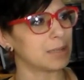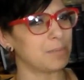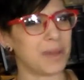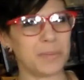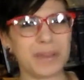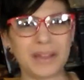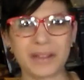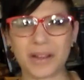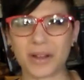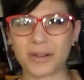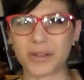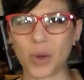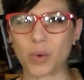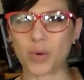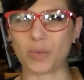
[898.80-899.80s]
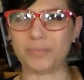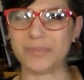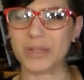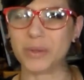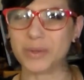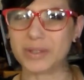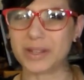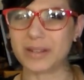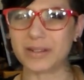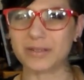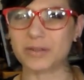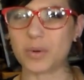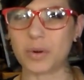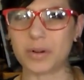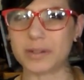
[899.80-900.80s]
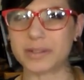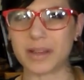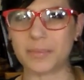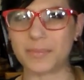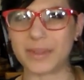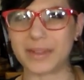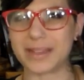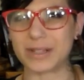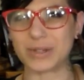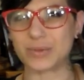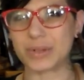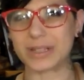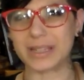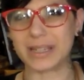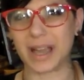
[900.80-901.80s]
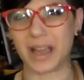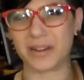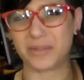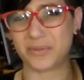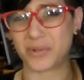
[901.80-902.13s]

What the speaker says: Maybe a local music store or something. It's really kind of